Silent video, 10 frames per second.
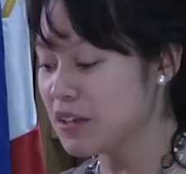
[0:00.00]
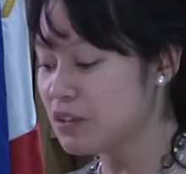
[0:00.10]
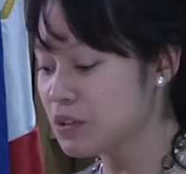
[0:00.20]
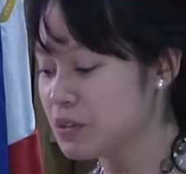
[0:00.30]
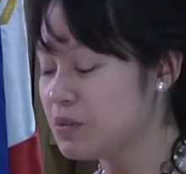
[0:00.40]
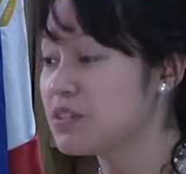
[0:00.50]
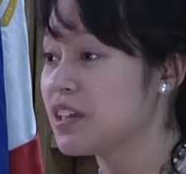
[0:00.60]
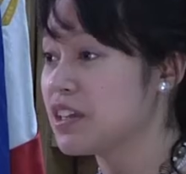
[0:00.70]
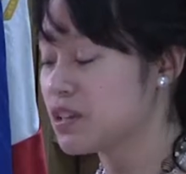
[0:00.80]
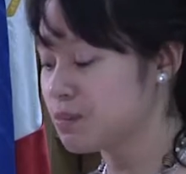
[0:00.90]
to
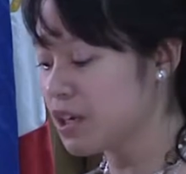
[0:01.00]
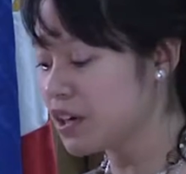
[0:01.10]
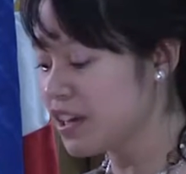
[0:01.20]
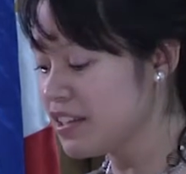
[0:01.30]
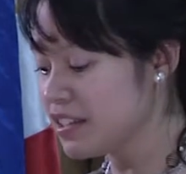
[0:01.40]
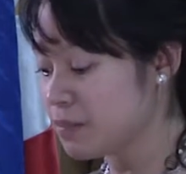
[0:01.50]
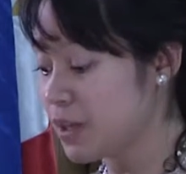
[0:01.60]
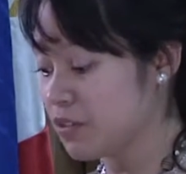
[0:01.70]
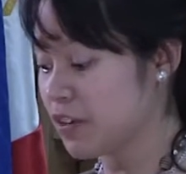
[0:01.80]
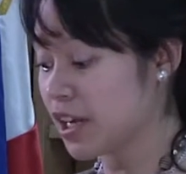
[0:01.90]
introduce an experienced
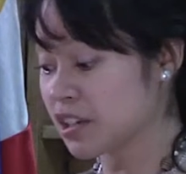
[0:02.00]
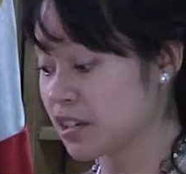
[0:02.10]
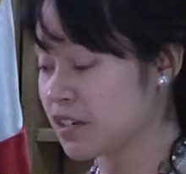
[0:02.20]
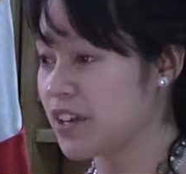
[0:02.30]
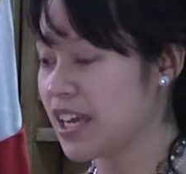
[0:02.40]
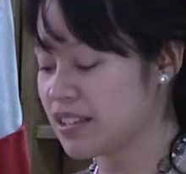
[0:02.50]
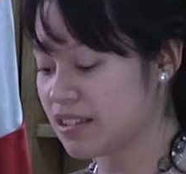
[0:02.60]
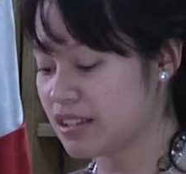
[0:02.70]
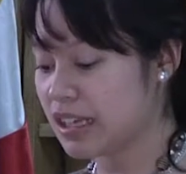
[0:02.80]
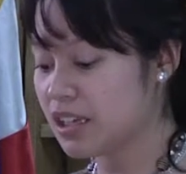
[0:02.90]
but
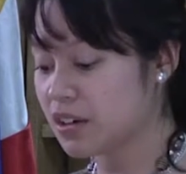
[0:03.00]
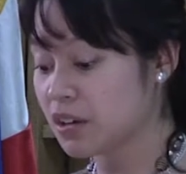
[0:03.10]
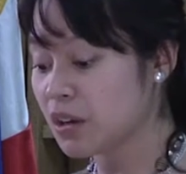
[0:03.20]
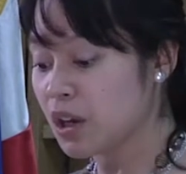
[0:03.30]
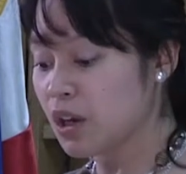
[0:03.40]
fresh-faced leader